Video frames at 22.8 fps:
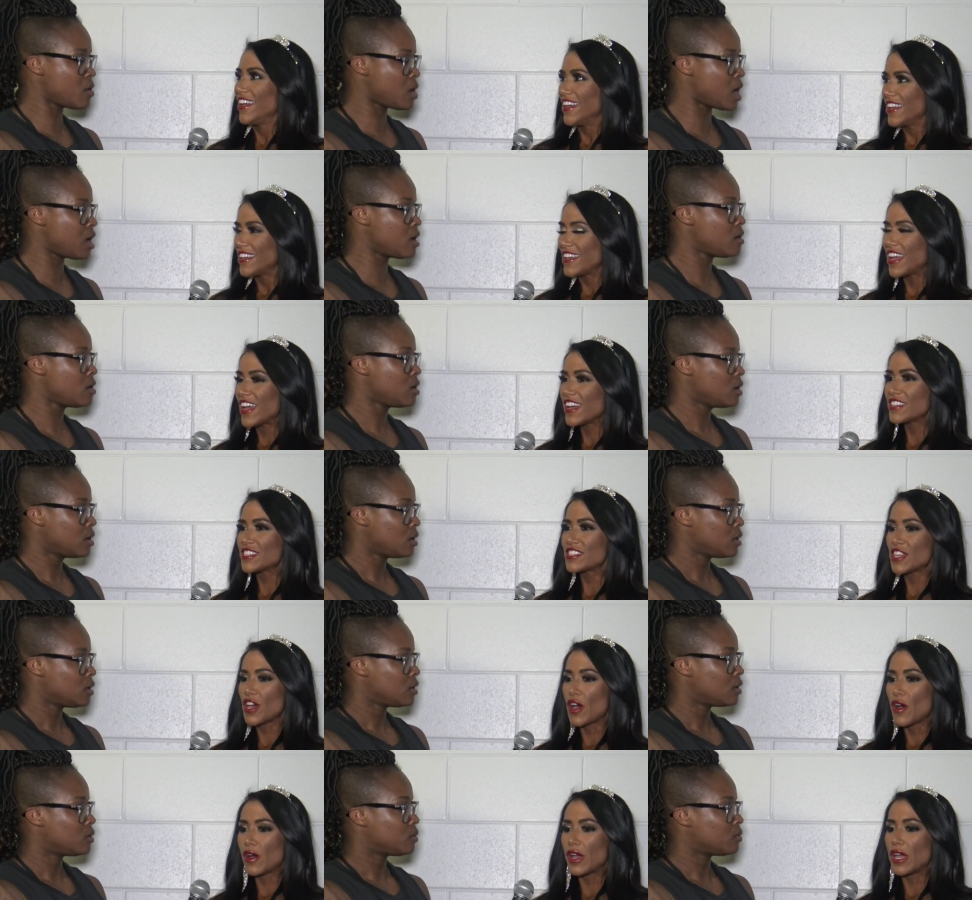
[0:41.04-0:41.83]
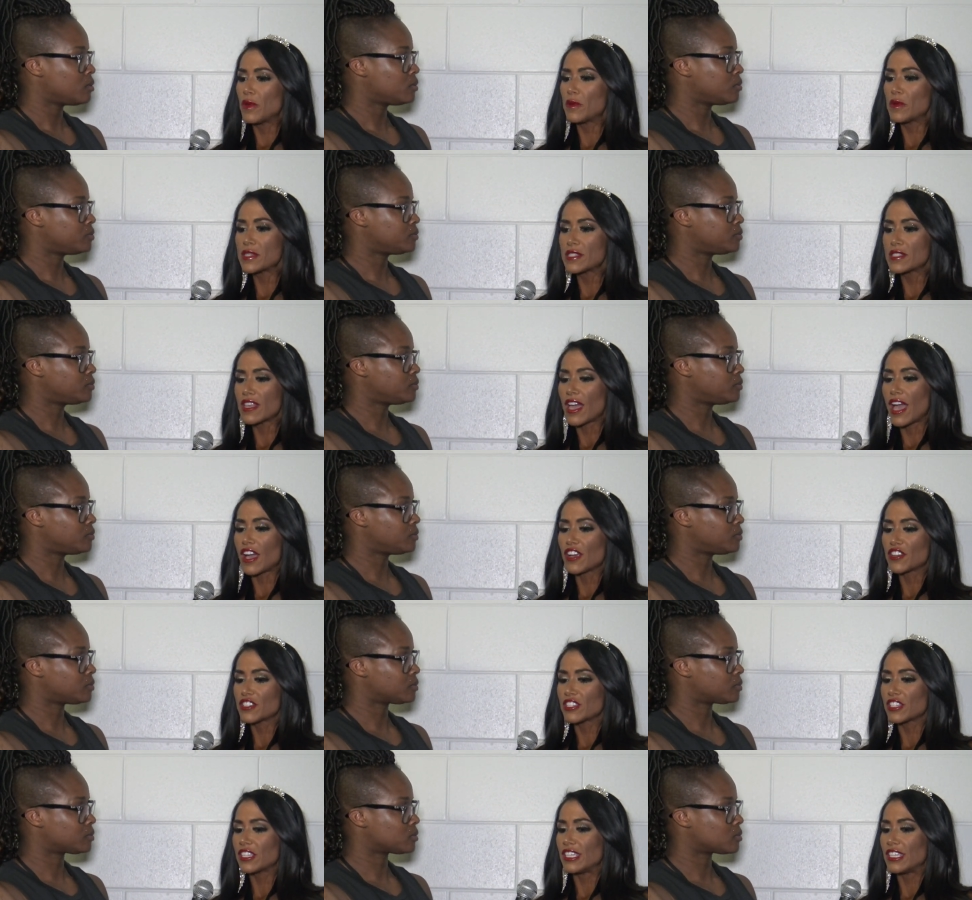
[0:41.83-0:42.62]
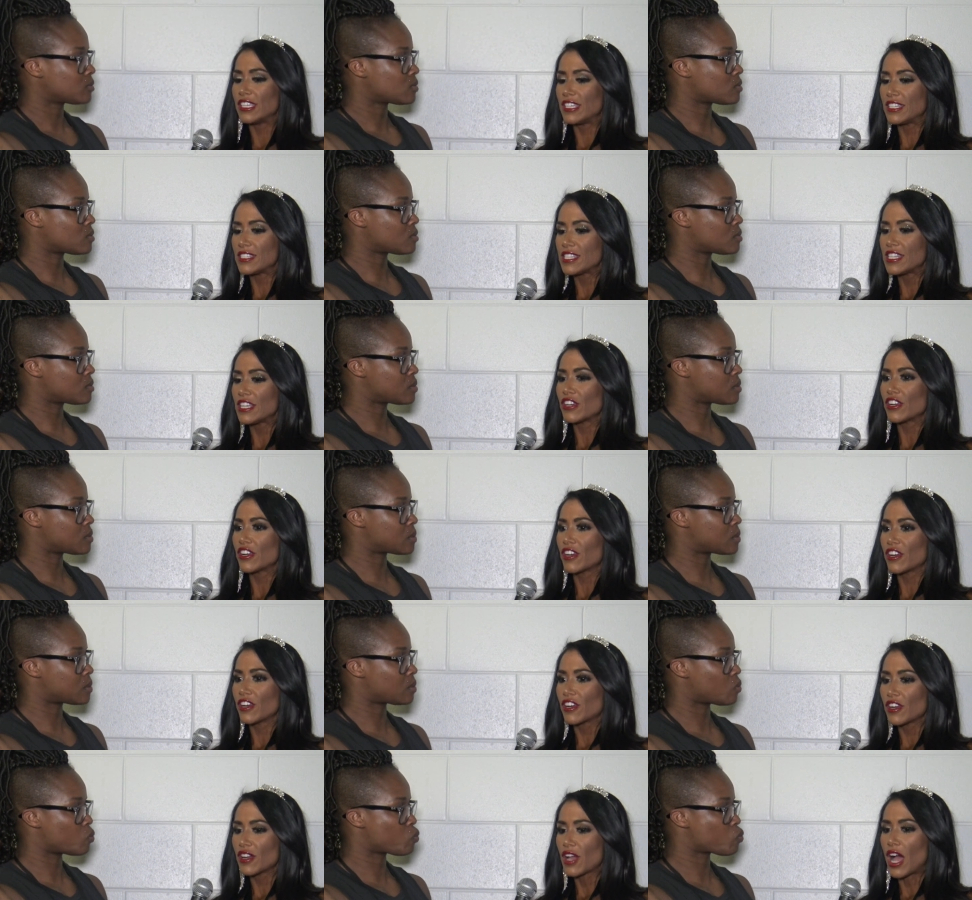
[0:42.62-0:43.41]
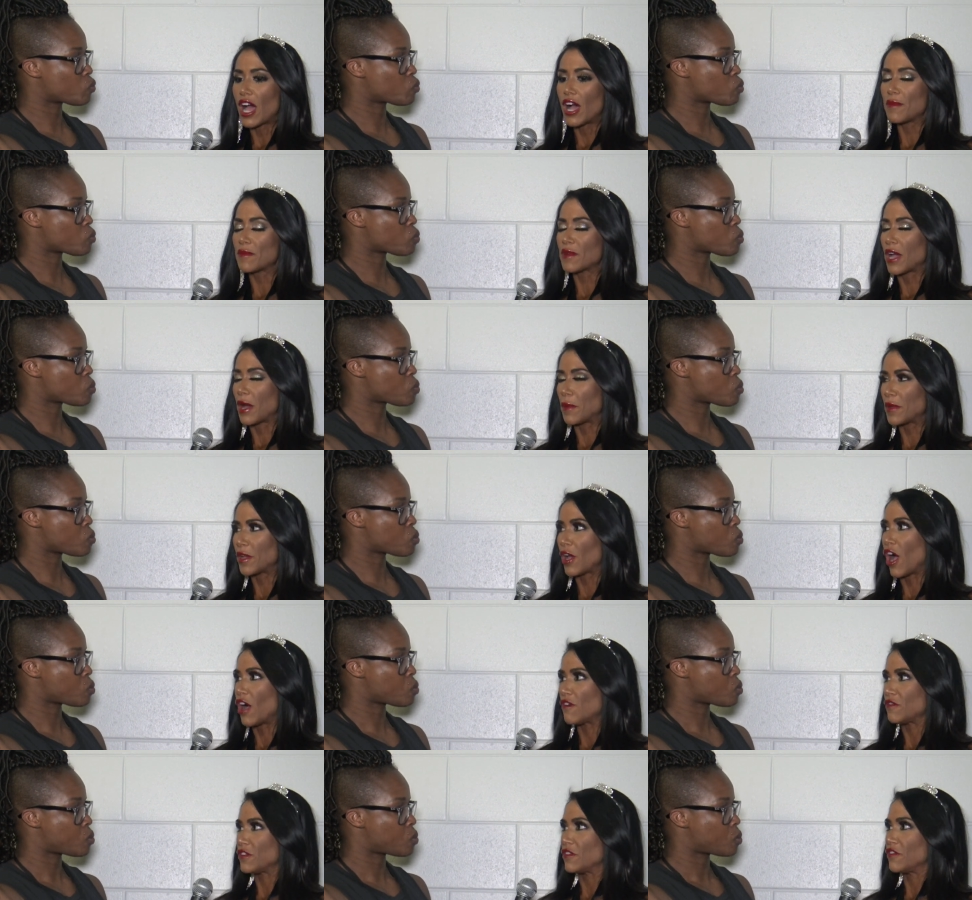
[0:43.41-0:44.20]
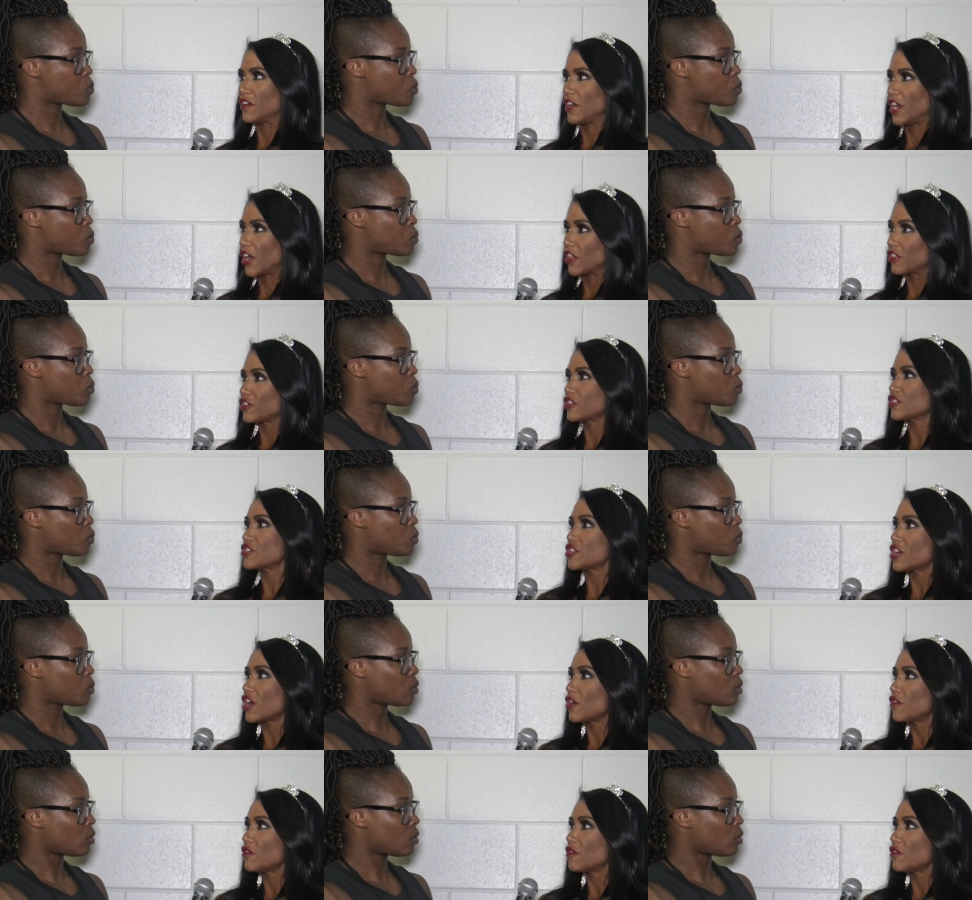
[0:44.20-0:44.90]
Speaker 1: Okay. Yeah. So it was actually easier um, coming off of another show,